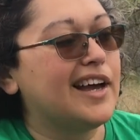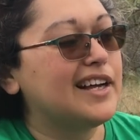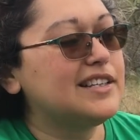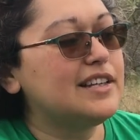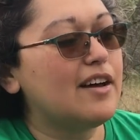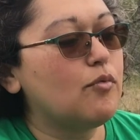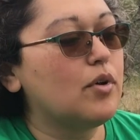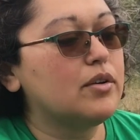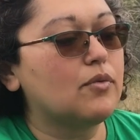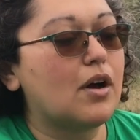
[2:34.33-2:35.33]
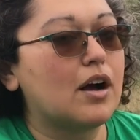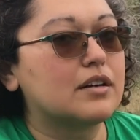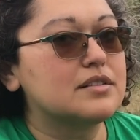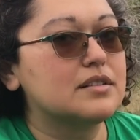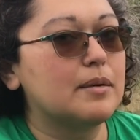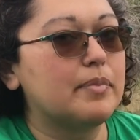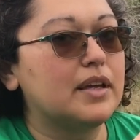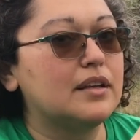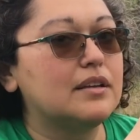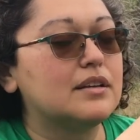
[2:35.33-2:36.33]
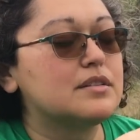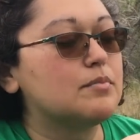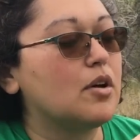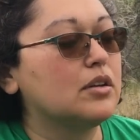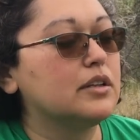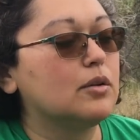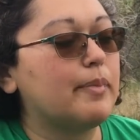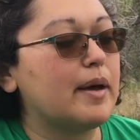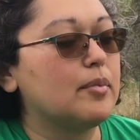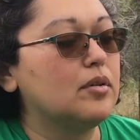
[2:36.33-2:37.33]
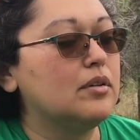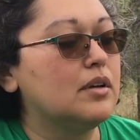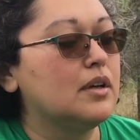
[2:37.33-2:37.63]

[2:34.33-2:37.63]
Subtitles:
I did have one rock slip in, a small little pebble,